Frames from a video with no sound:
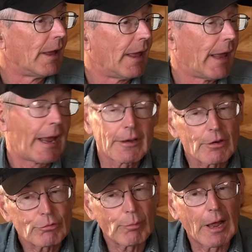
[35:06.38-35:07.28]
and
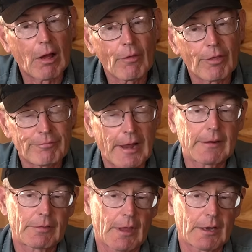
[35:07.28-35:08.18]
as well the
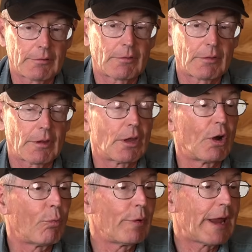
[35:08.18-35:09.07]
fact that
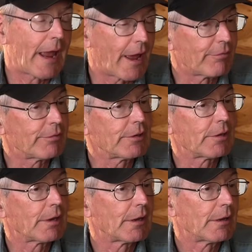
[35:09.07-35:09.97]
we haven't
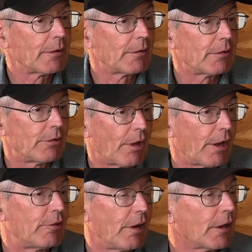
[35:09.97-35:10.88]

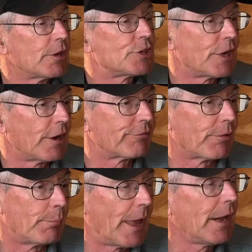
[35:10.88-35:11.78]
done tillage here for
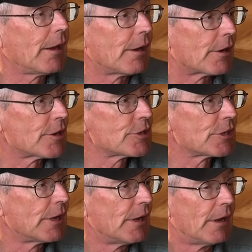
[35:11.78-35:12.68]
many years,
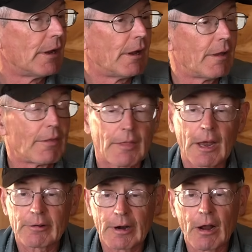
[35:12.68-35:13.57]

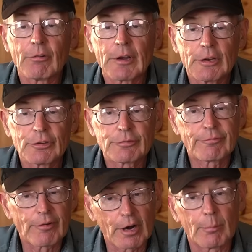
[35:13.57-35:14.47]
that ground is
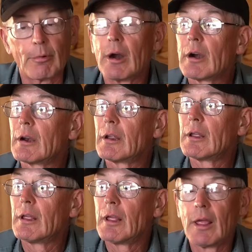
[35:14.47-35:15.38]
firmer,
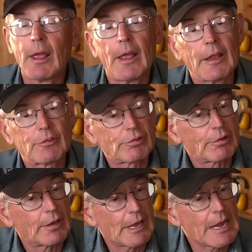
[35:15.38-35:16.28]
it's
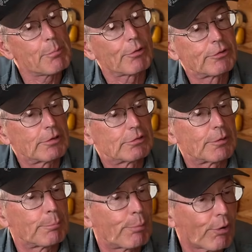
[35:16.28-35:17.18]
able to
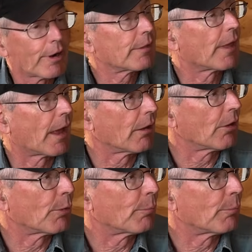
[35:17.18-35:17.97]
support that a little